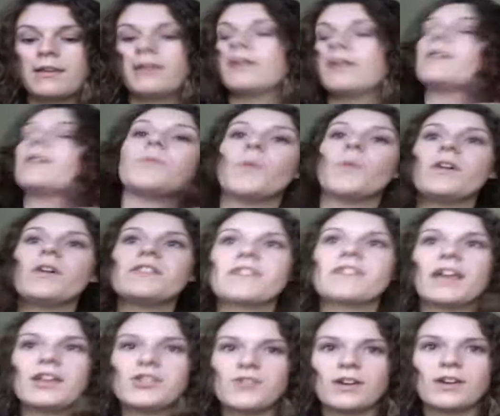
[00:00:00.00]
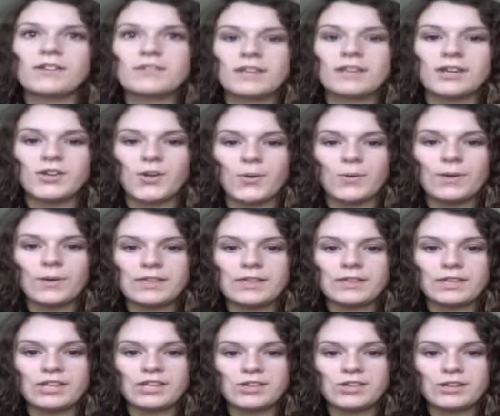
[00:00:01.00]
the ones that I trust and I know is
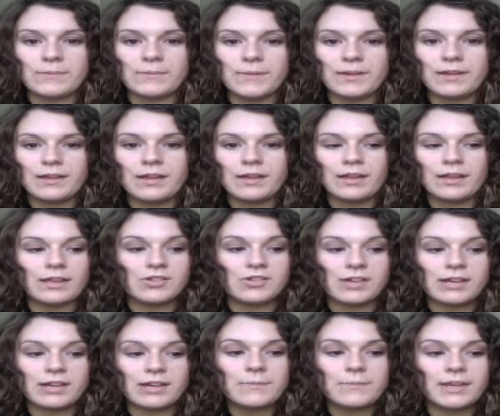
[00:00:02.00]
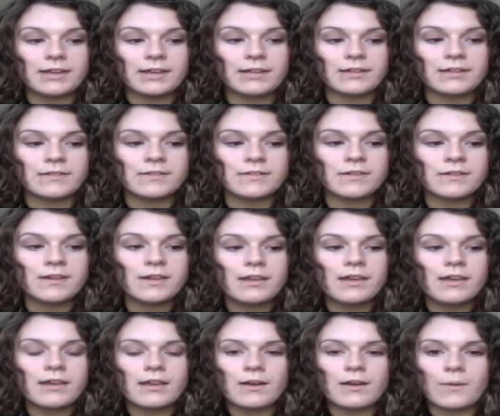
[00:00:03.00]
legit, because
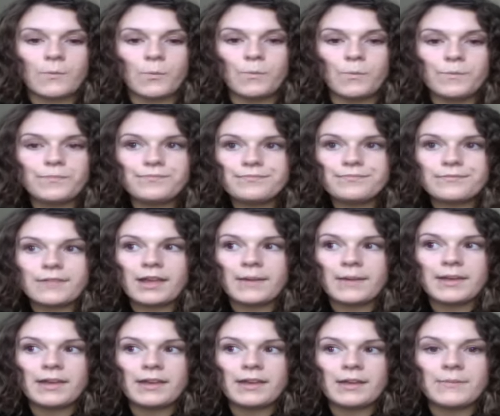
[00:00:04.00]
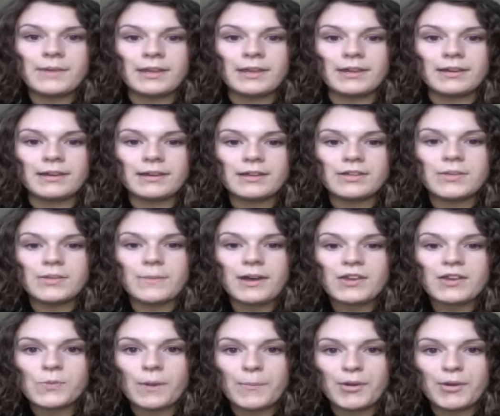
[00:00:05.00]
I mean, you might
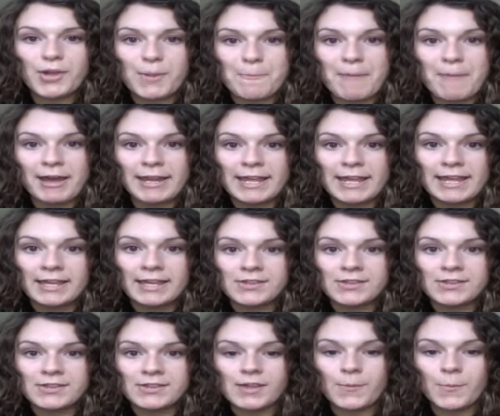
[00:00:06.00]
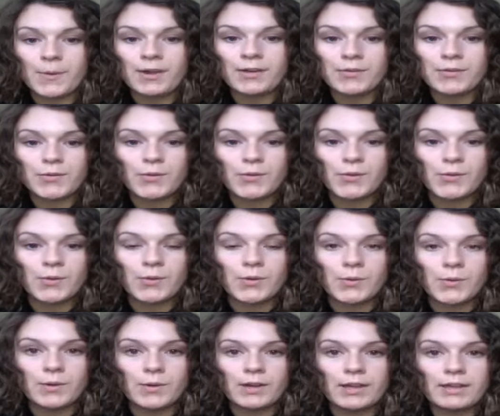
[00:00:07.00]
as well put your money into someone
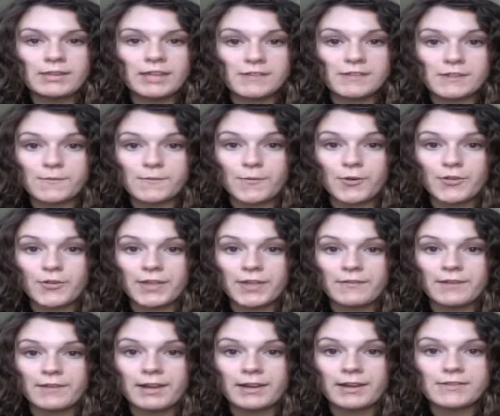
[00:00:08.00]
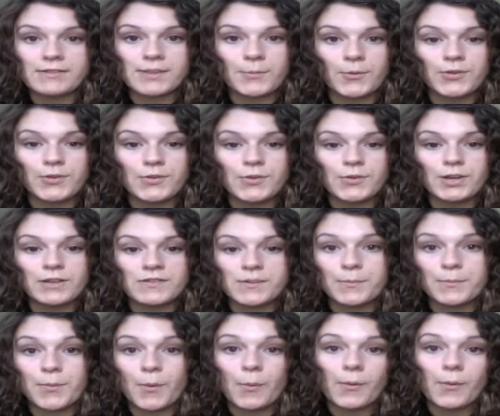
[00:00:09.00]
who does this for a living, someone who can
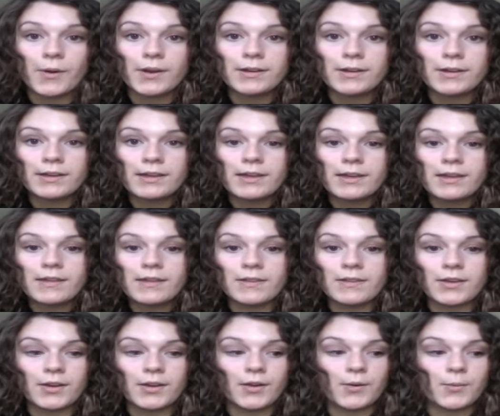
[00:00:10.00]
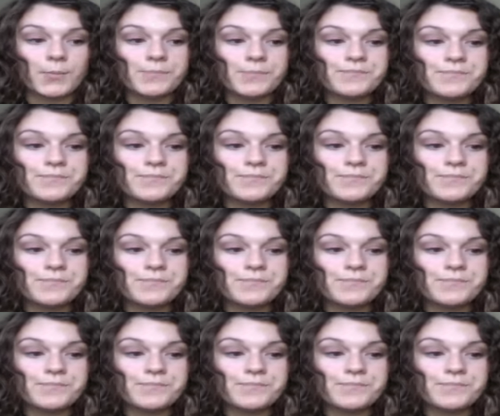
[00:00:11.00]
support, you know,